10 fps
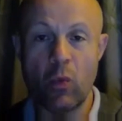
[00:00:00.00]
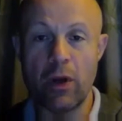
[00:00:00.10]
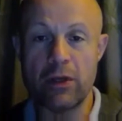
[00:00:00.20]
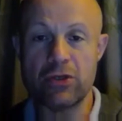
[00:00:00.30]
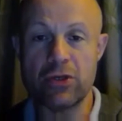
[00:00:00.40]

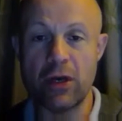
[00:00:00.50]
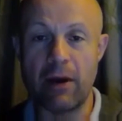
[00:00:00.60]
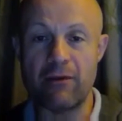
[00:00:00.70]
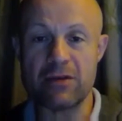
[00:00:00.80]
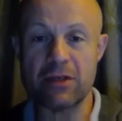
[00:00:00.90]
which
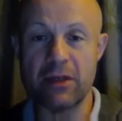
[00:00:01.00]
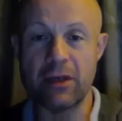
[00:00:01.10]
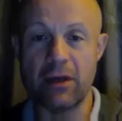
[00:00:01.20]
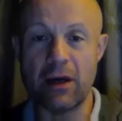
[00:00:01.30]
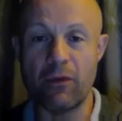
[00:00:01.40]

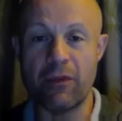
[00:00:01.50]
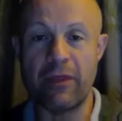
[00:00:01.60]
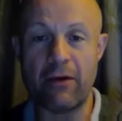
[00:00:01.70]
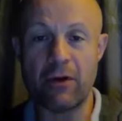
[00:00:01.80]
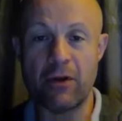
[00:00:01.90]
obviously with
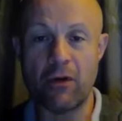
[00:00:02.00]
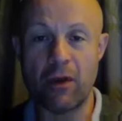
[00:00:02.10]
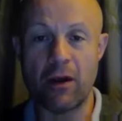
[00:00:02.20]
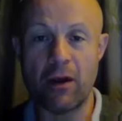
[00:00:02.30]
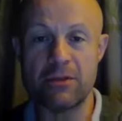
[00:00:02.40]

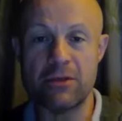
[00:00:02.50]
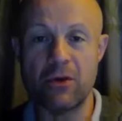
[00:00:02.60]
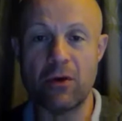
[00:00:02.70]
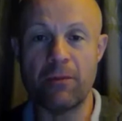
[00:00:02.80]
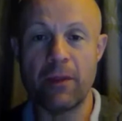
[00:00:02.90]
territory comes
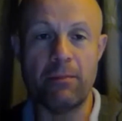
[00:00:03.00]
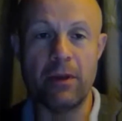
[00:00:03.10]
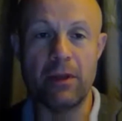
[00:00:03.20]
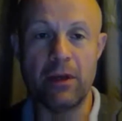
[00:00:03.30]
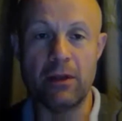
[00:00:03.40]
your
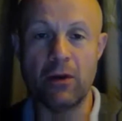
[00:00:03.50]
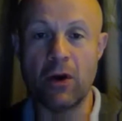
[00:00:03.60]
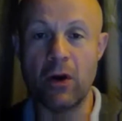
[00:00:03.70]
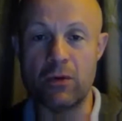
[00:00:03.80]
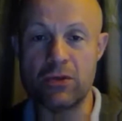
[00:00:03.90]
ability to
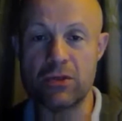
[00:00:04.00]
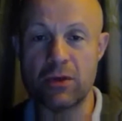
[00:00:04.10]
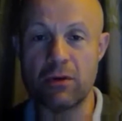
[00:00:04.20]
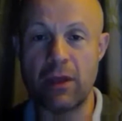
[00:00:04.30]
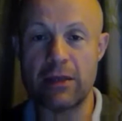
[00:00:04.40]
coach.
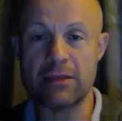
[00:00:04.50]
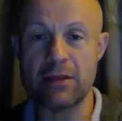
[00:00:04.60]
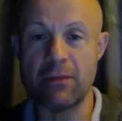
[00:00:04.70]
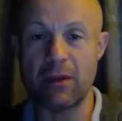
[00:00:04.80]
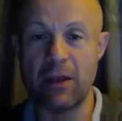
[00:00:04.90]
So that's
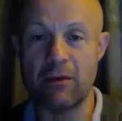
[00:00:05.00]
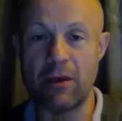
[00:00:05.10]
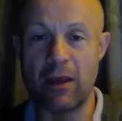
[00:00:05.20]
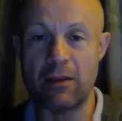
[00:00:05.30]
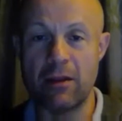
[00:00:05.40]
something that you
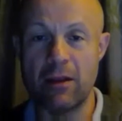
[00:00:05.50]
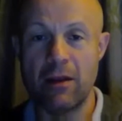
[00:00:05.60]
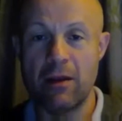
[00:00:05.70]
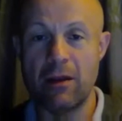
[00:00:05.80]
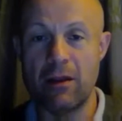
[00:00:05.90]
can,
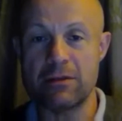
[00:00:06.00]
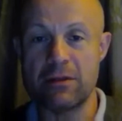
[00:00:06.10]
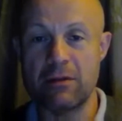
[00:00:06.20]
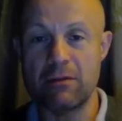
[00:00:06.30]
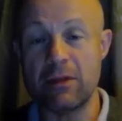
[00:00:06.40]
it
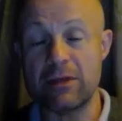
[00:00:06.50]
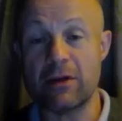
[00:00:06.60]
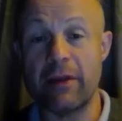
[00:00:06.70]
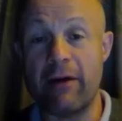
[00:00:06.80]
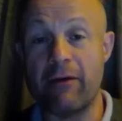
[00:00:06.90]
doesn't
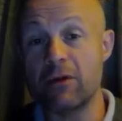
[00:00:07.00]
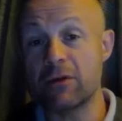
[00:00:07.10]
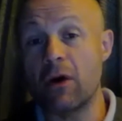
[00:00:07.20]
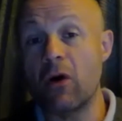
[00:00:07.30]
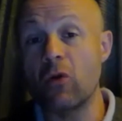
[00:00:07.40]
necessarily
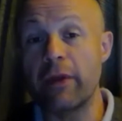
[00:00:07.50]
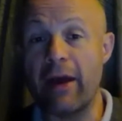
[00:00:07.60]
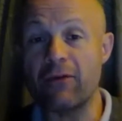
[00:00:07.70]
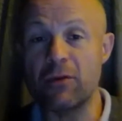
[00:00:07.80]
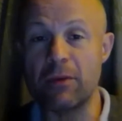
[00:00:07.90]
only
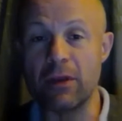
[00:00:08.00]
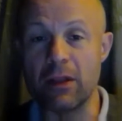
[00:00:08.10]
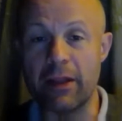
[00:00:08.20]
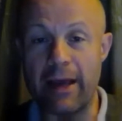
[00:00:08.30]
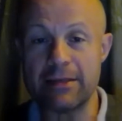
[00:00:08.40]
have to be
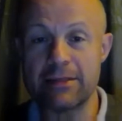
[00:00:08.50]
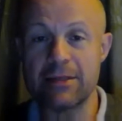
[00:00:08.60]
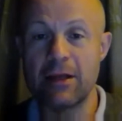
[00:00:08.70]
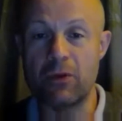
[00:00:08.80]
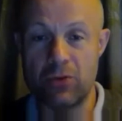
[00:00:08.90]

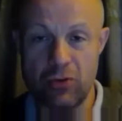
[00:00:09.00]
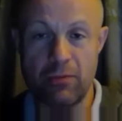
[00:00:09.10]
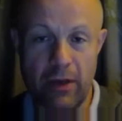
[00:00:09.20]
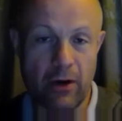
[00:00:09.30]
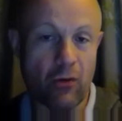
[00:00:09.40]
LeSS. You should
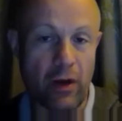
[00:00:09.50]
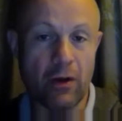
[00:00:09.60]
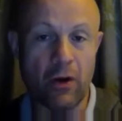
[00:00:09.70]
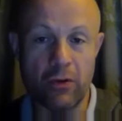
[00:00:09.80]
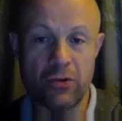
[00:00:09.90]
be a
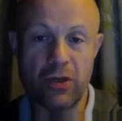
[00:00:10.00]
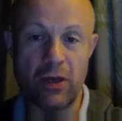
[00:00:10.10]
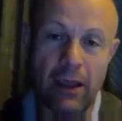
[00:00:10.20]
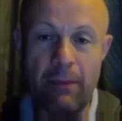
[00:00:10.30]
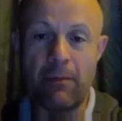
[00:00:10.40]
great coach,
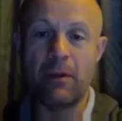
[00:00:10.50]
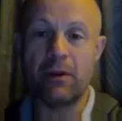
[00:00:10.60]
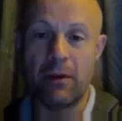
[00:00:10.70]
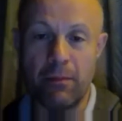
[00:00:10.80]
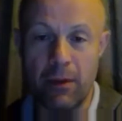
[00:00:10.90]

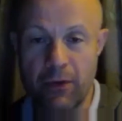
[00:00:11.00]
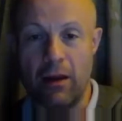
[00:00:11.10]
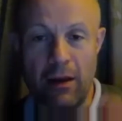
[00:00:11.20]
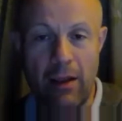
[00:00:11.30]
capability builder, an